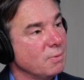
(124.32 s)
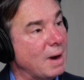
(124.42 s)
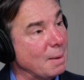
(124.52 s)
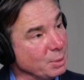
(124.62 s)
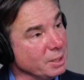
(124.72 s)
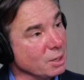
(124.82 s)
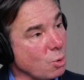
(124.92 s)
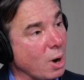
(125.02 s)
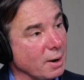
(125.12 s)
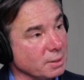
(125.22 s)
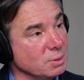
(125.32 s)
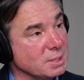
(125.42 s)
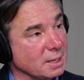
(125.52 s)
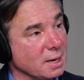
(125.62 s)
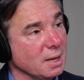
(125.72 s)
rapidly acquiring new
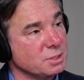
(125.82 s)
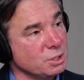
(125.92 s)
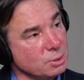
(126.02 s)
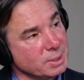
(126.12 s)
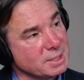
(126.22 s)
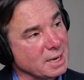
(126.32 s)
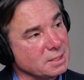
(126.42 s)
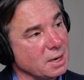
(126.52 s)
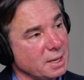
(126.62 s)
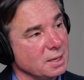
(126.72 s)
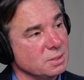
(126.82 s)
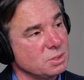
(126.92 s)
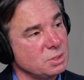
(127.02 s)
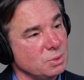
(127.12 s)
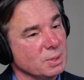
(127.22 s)
technology, doing tech
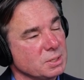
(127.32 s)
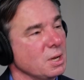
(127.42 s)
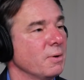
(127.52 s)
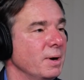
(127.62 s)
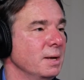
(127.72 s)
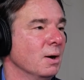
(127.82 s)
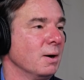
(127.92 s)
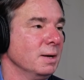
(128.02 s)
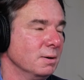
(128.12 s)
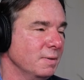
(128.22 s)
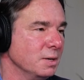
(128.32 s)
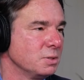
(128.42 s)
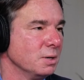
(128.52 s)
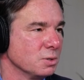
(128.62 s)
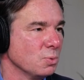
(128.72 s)
tuck-ins to accelerate our
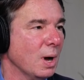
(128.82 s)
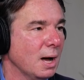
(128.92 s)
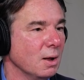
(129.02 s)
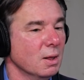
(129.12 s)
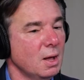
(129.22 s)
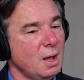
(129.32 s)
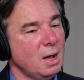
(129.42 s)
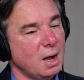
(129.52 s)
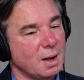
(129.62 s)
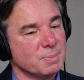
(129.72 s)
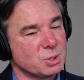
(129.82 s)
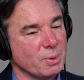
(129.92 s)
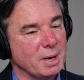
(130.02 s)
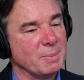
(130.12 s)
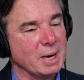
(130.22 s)
innovation as well.
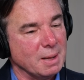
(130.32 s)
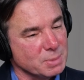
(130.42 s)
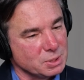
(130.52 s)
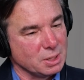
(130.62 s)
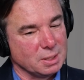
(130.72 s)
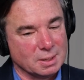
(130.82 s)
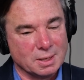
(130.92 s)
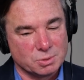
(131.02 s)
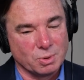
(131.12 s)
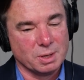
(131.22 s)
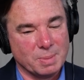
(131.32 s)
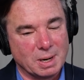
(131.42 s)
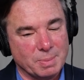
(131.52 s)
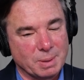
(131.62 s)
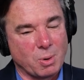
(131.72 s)
So an M&A machine has really
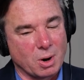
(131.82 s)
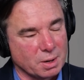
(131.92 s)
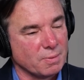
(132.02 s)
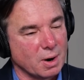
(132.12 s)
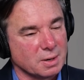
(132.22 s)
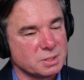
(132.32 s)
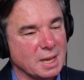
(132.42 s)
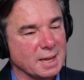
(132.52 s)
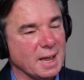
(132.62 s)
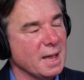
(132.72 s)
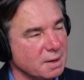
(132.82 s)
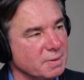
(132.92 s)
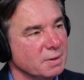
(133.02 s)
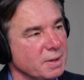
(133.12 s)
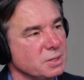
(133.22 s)
been a big part of our staying ahead of
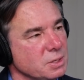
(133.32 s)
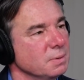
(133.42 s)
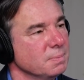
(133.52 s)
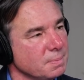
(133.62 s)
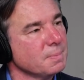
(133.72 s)
innovation.